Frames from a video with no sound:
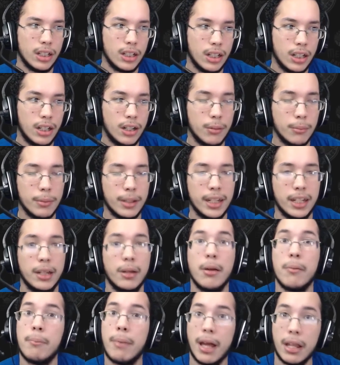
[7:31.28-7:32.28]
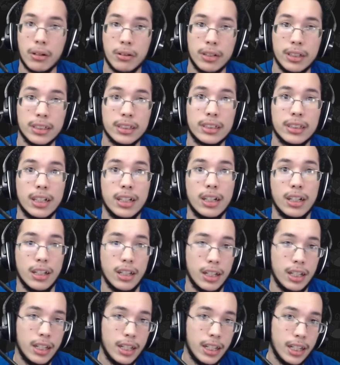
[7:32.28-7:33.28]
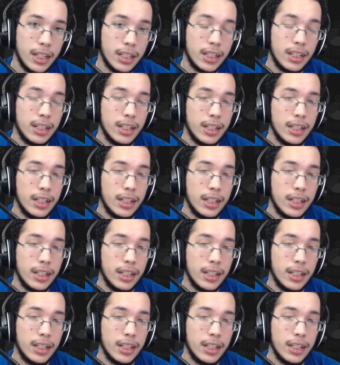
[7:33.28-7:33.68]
like battle us in